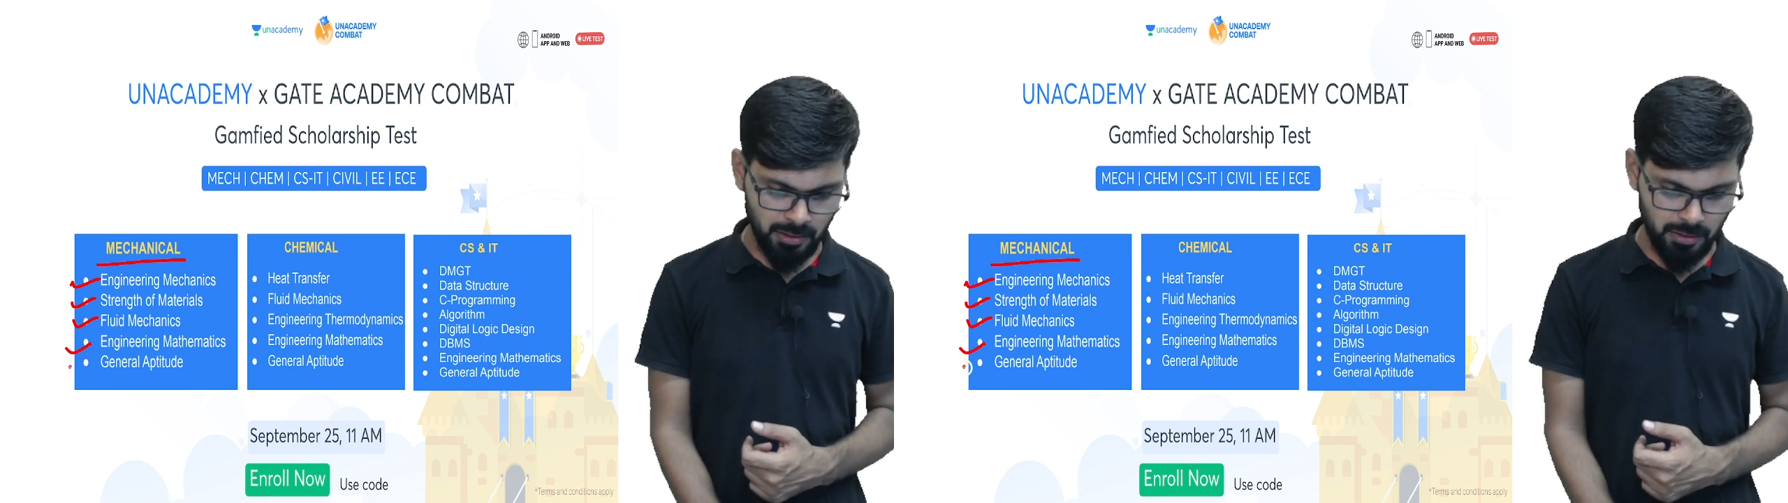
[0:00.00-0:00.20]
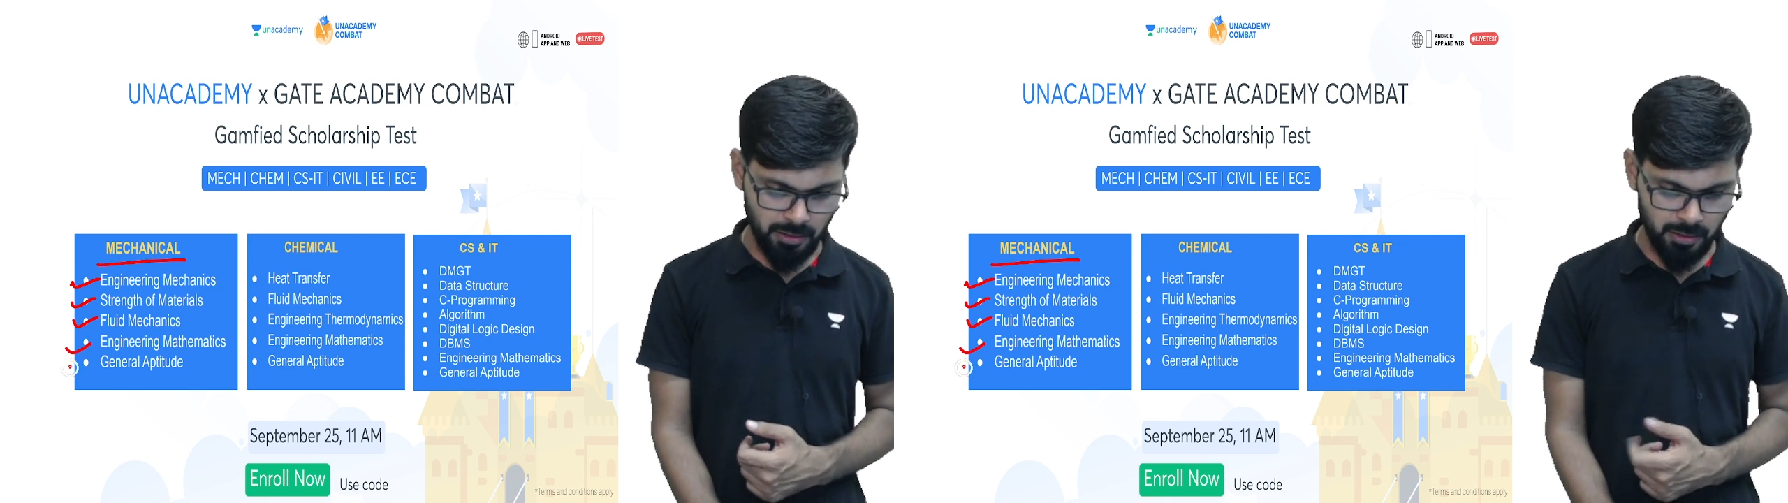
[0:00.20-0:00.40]

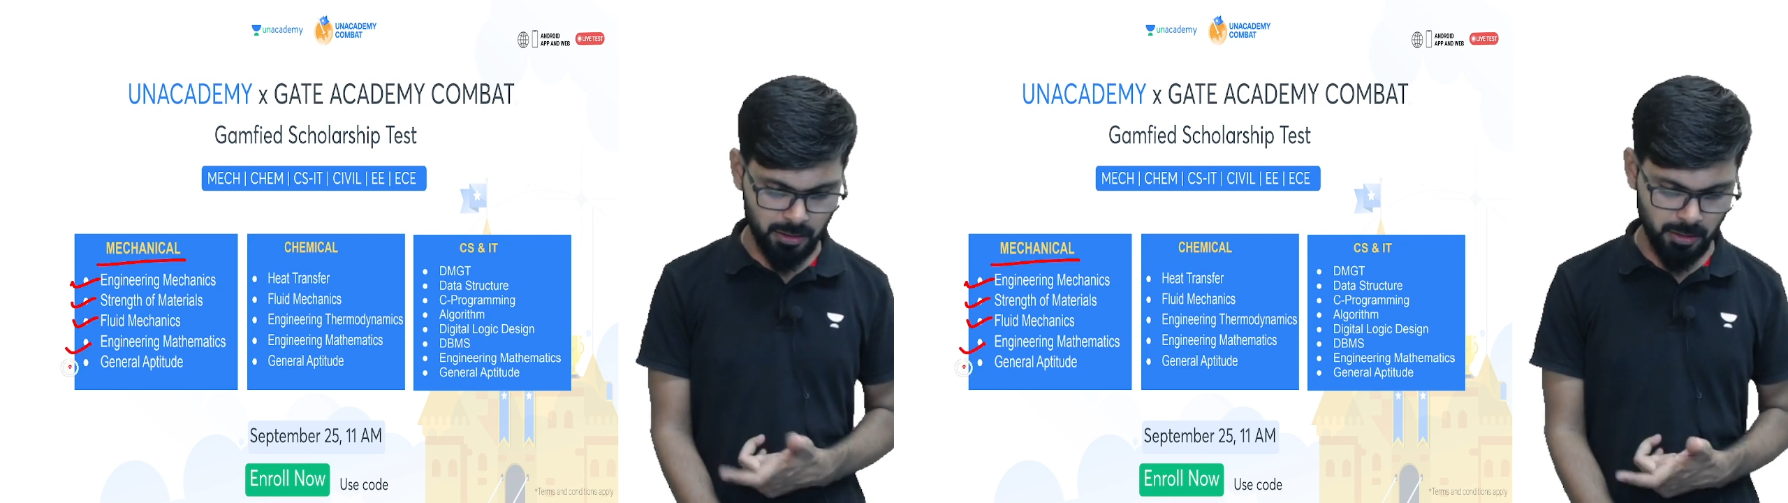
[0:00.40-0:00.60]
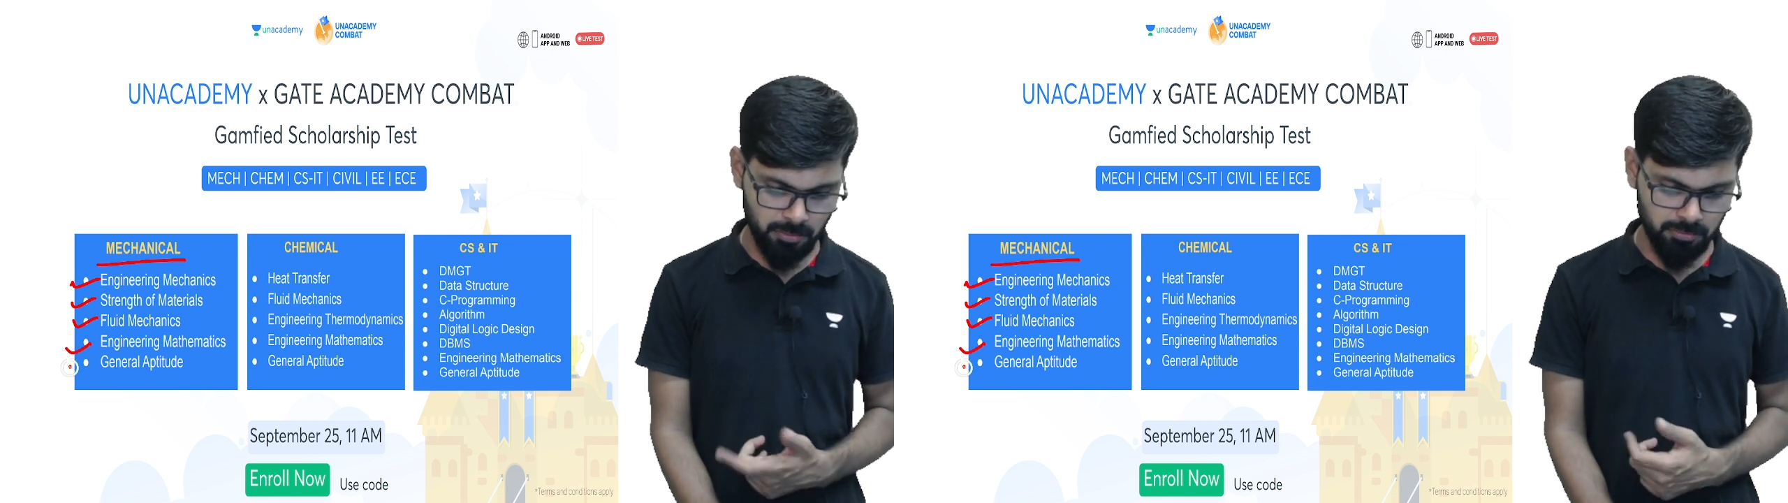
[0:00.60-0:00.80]

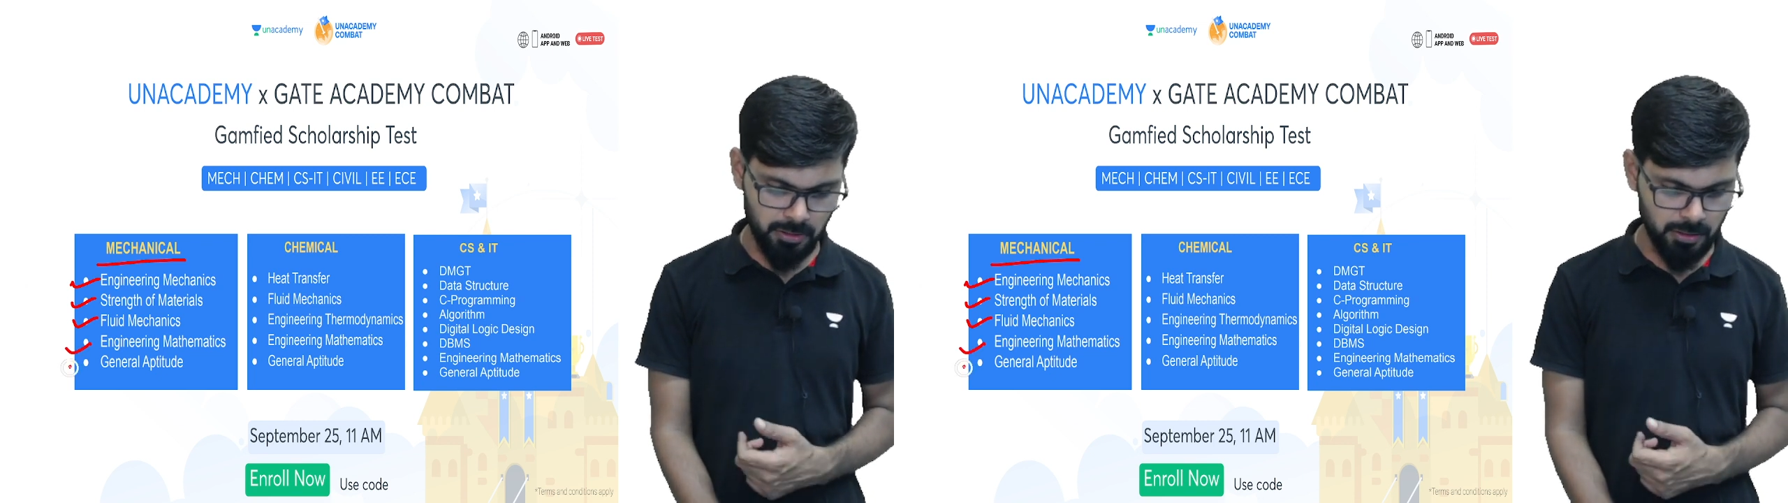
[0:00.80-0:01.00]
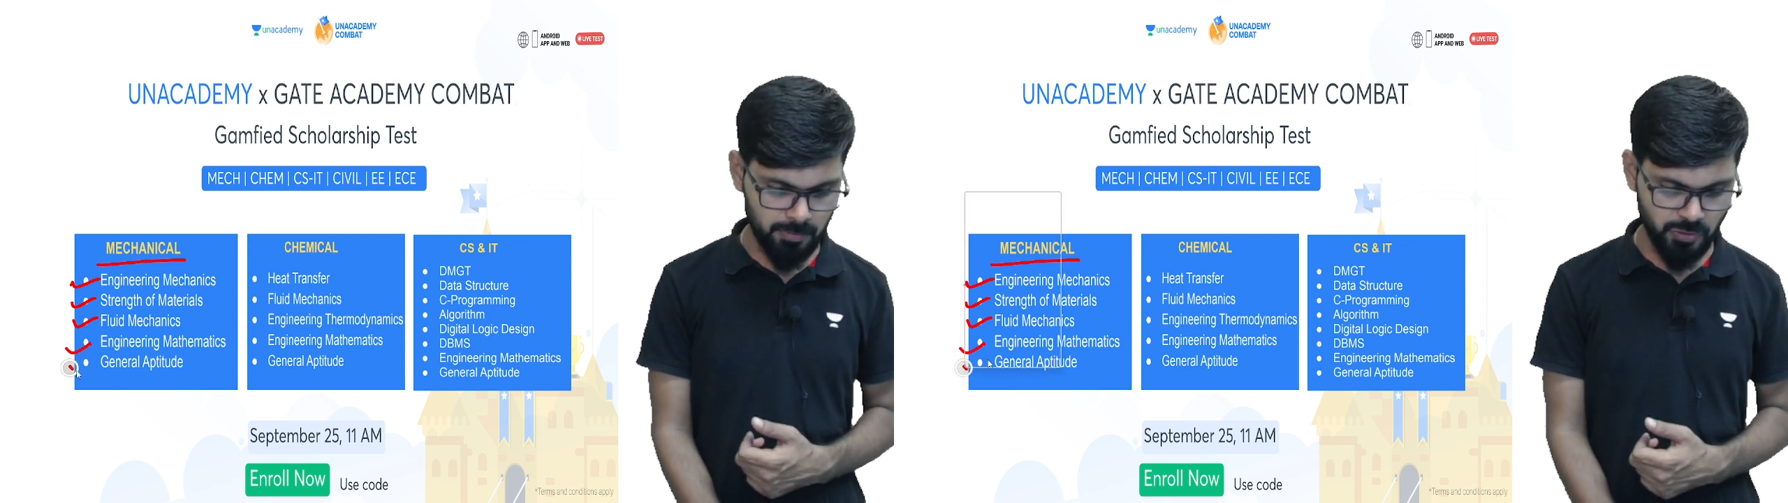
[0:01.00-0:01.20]

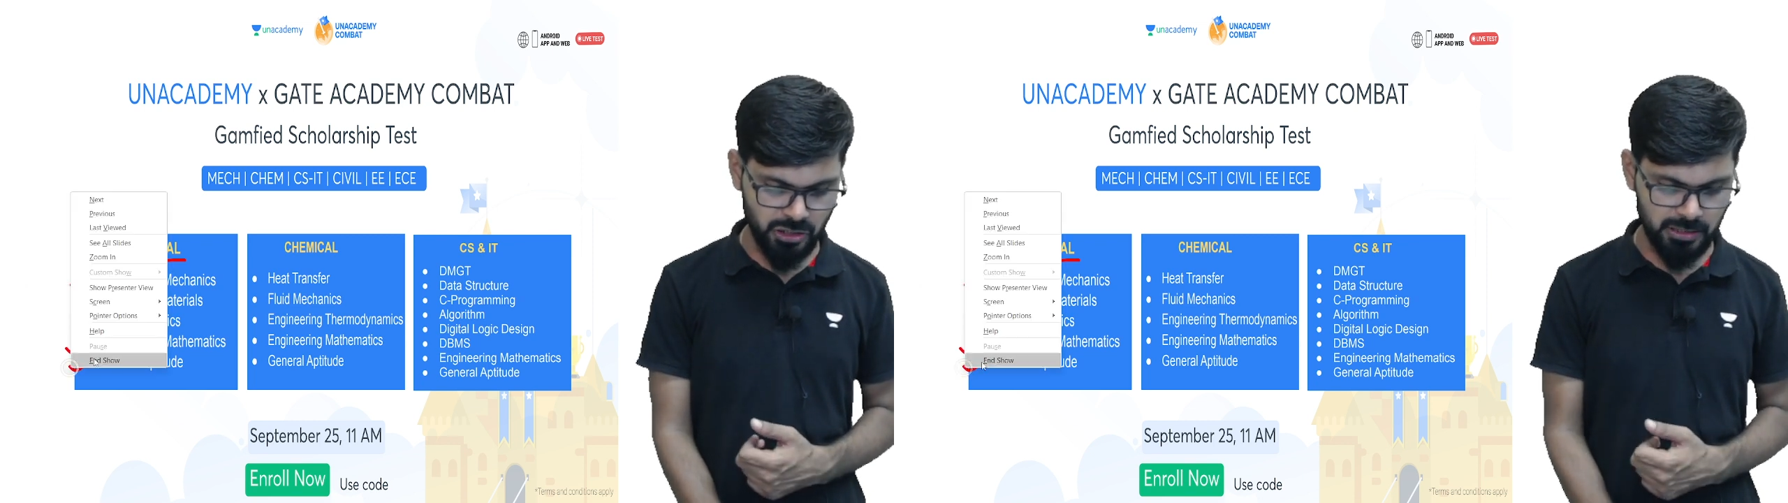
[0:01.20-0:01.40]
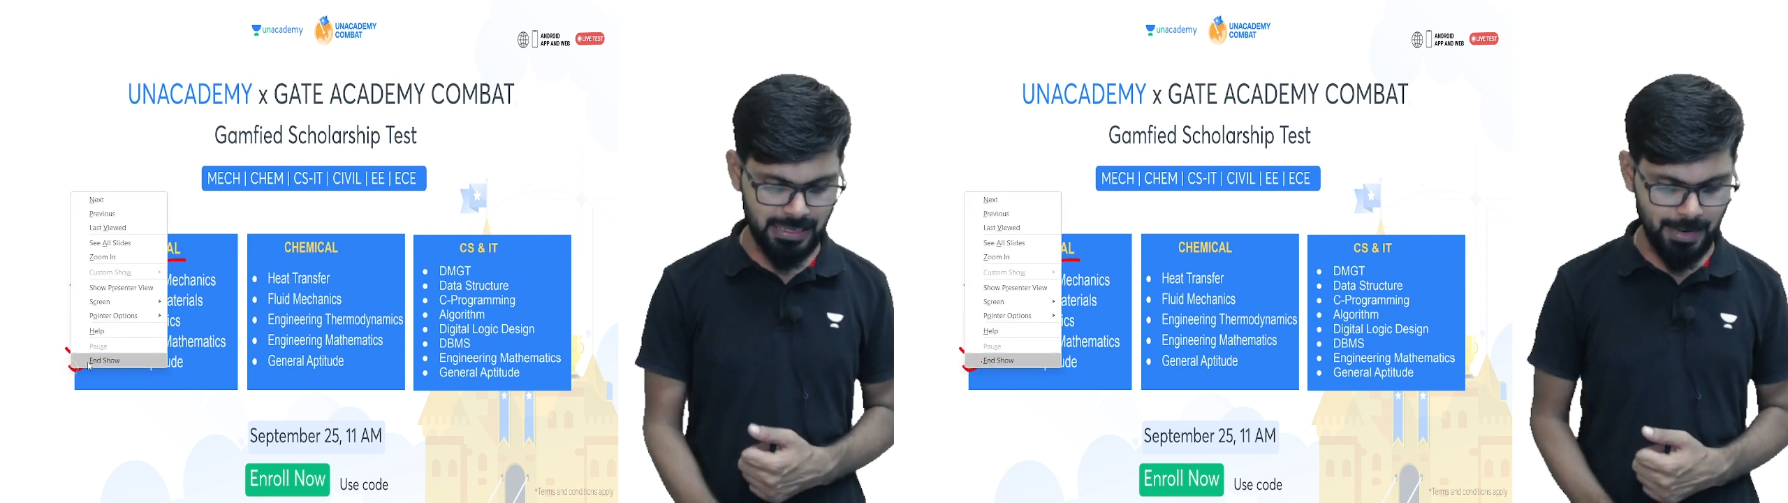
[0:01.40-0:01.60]

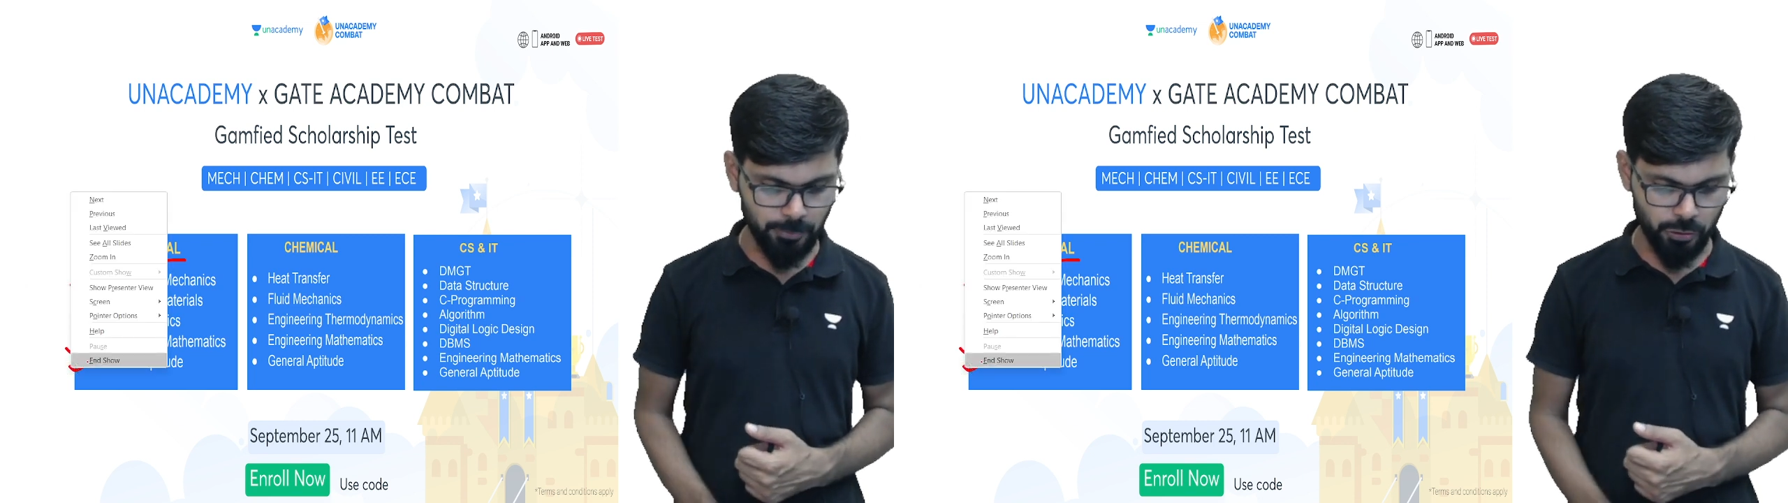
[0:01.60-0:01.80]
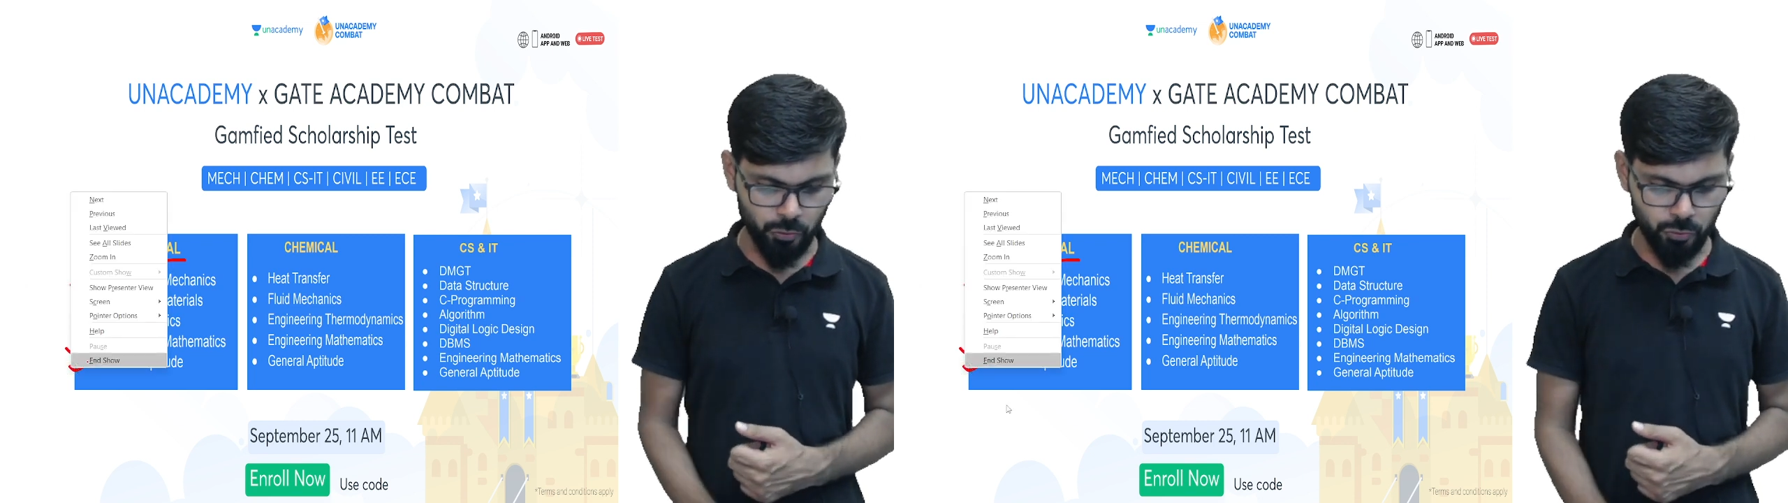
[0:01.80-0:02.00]
general
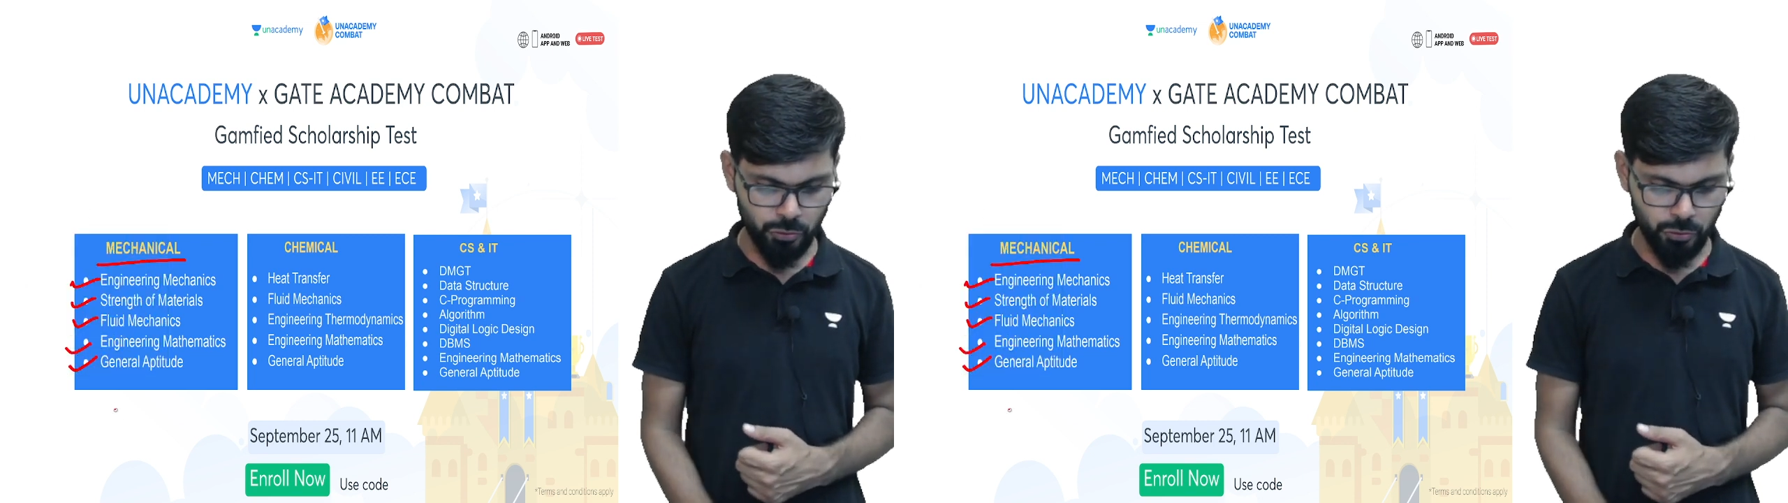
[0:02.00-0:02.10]
aptitude.